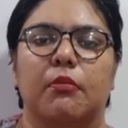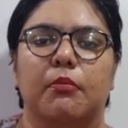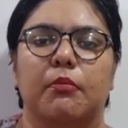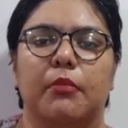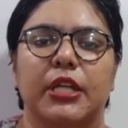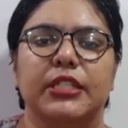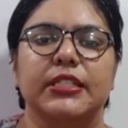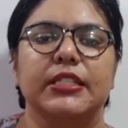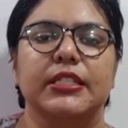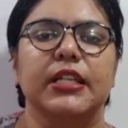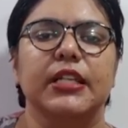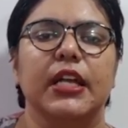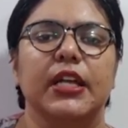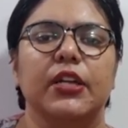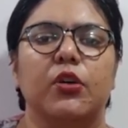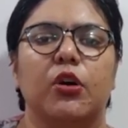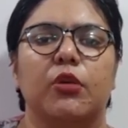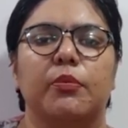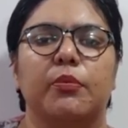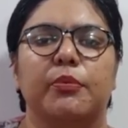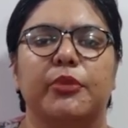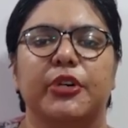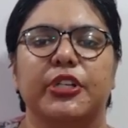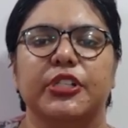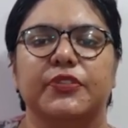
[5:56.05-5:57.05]
Mezzanine
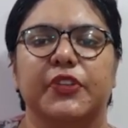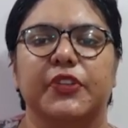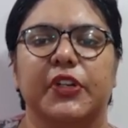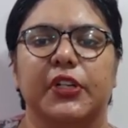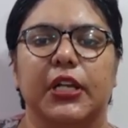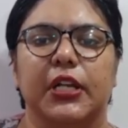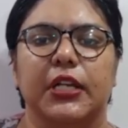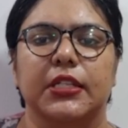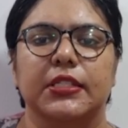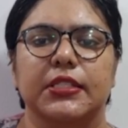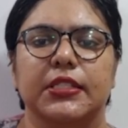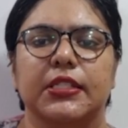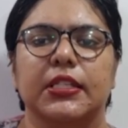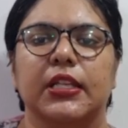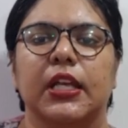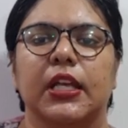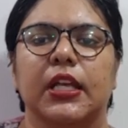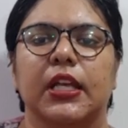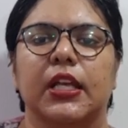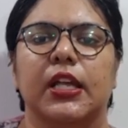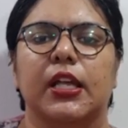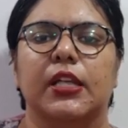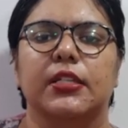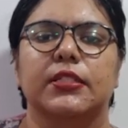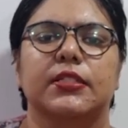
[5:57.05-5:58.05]
or bridge financing
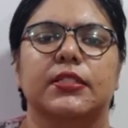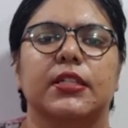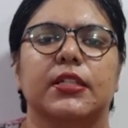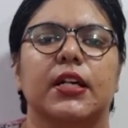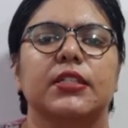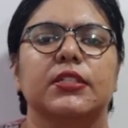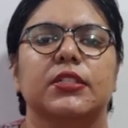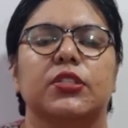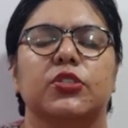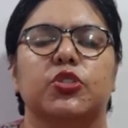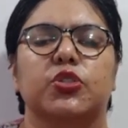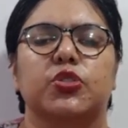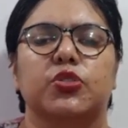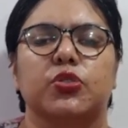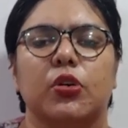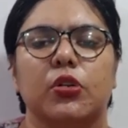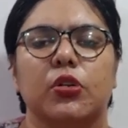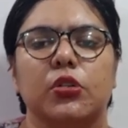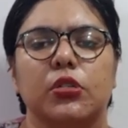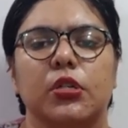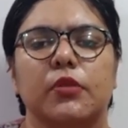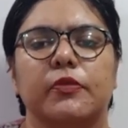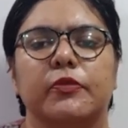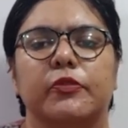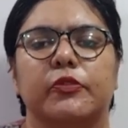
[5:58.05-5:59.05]
is thus a
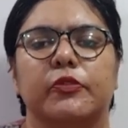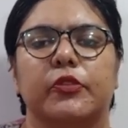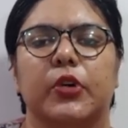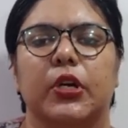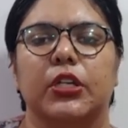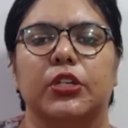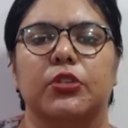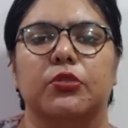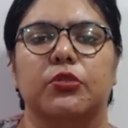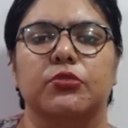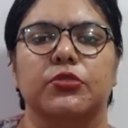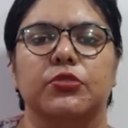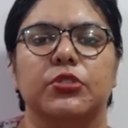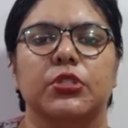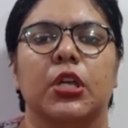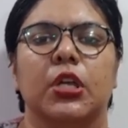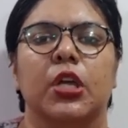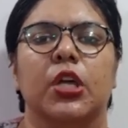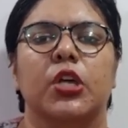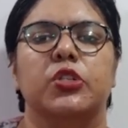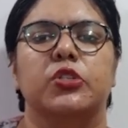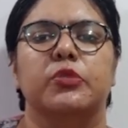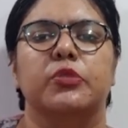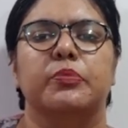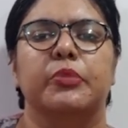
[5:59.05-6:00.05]
short-term fund used
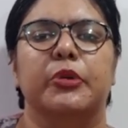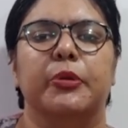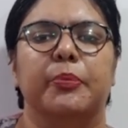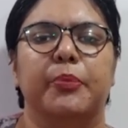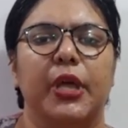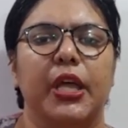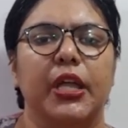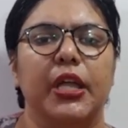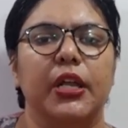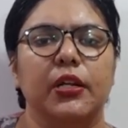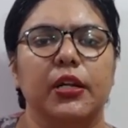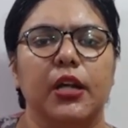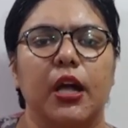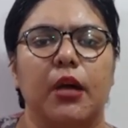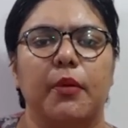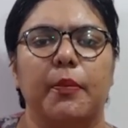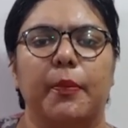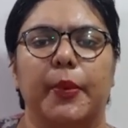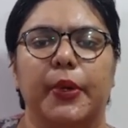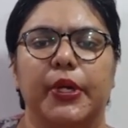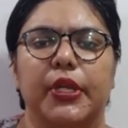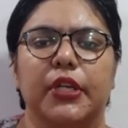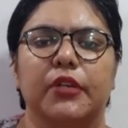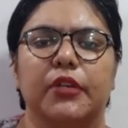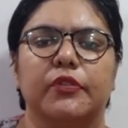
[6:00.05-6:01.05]
to prepare a
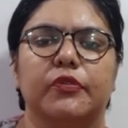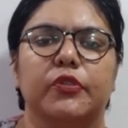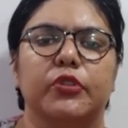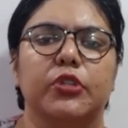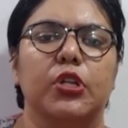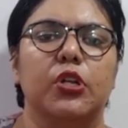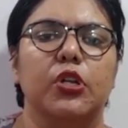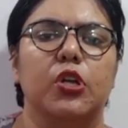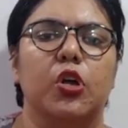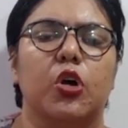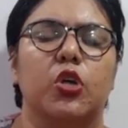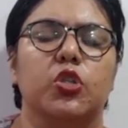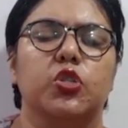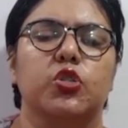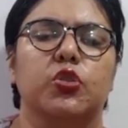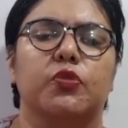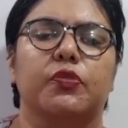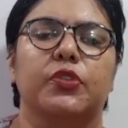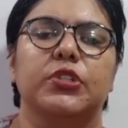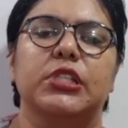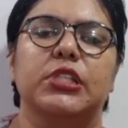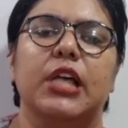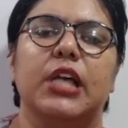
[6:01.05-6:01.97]
company for the launch of its